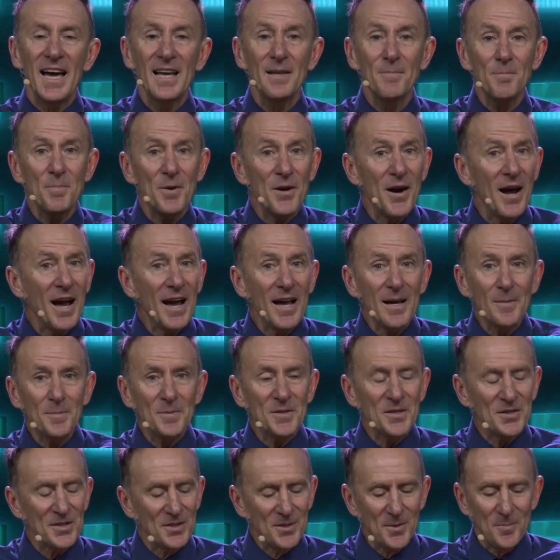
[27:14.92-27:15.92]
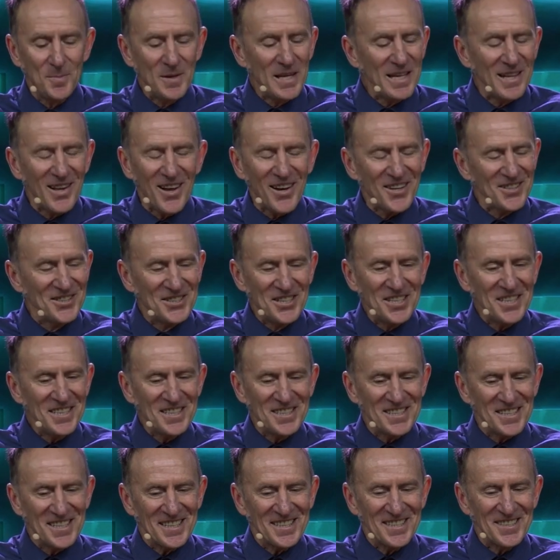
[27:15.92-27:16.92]
and perhaps to be like
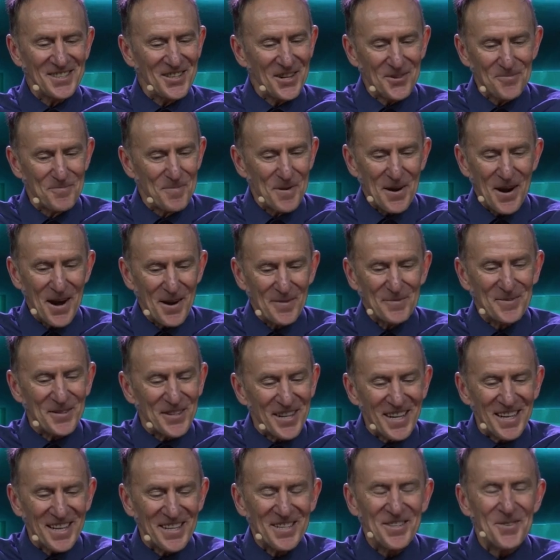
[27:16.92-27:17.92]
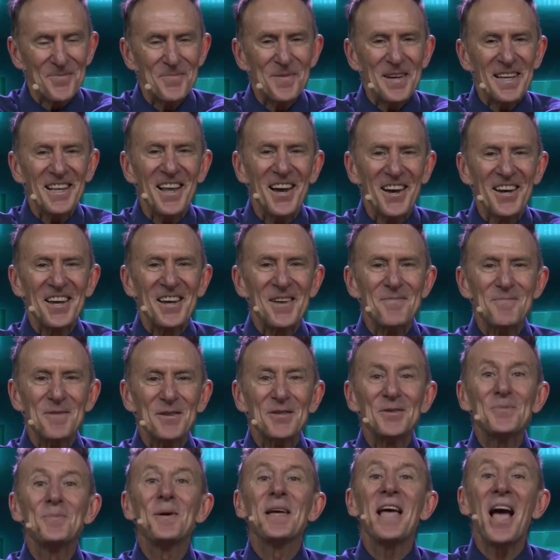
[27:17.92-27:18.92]
Jesus, not perhaps, really, to be like
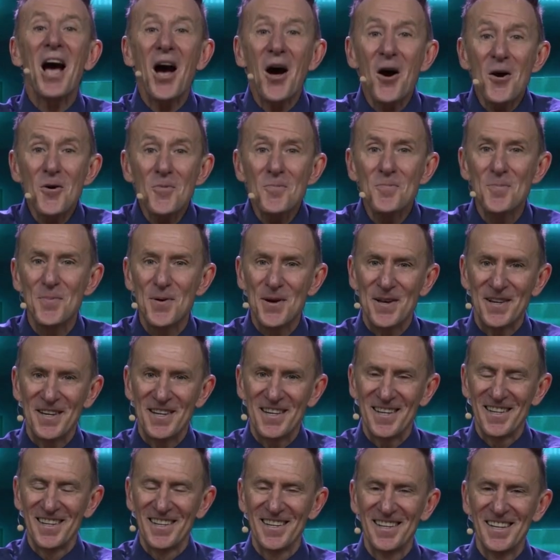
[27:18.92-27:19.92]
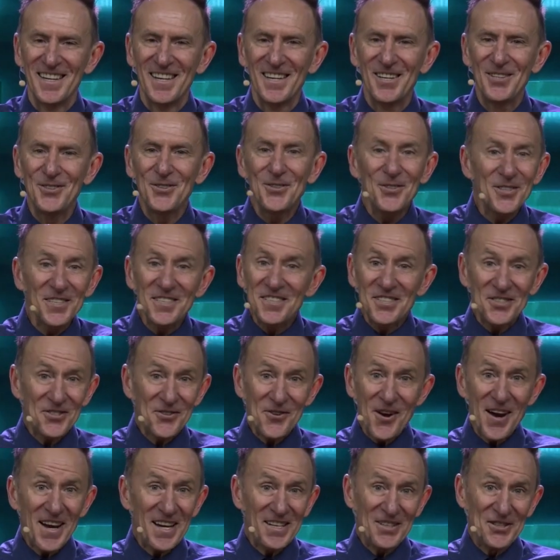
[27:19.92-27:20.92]
him and to be open to the
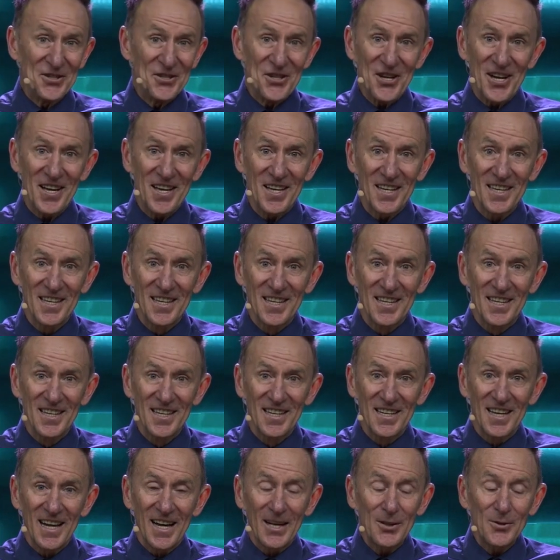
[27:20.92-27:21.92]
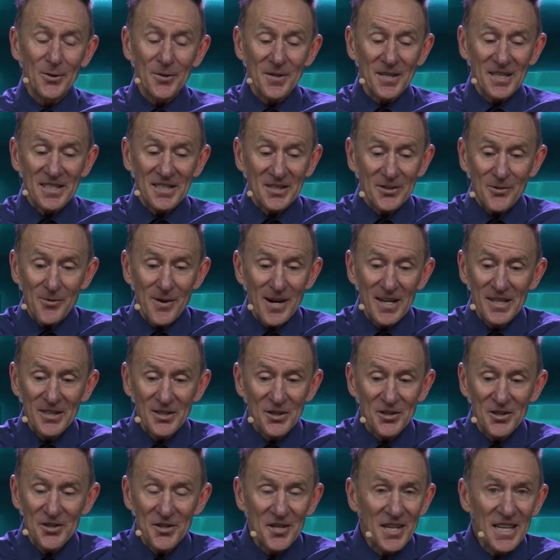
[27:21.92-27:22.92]
stranger and to the
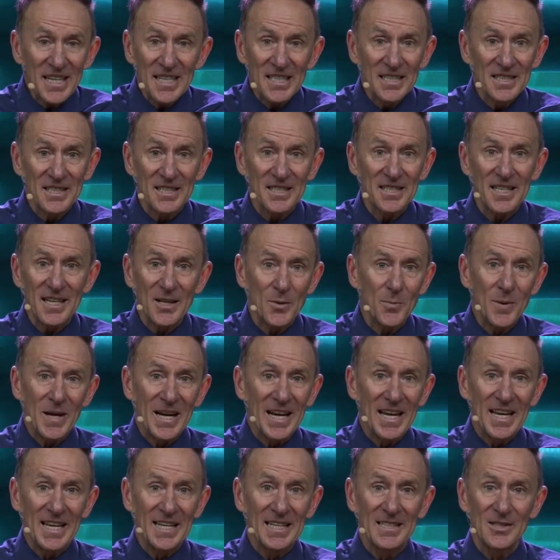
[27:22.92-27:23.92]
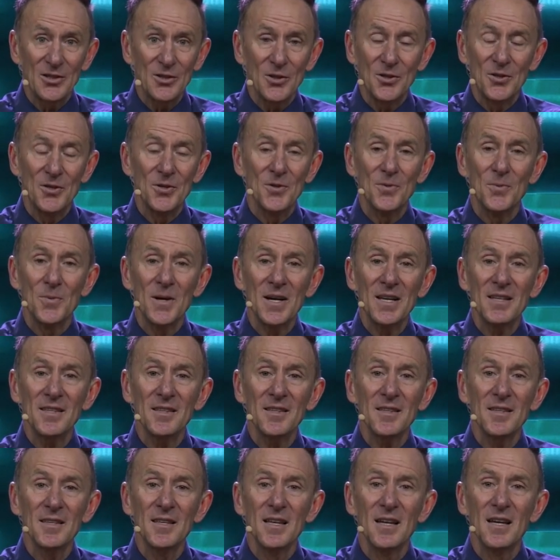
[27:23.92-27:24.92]
strange things that we're getting to do
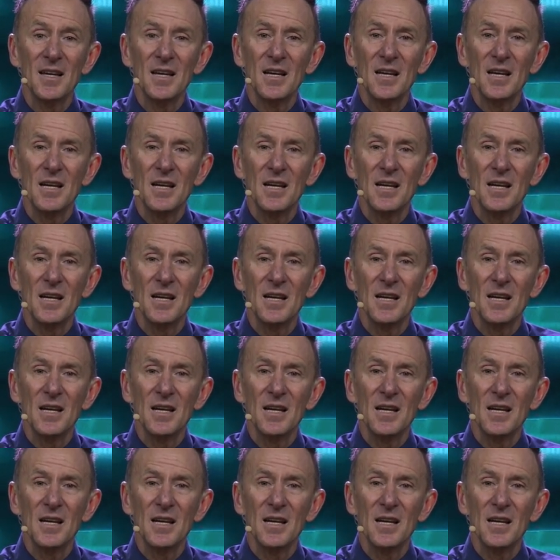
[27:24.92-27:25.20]
with.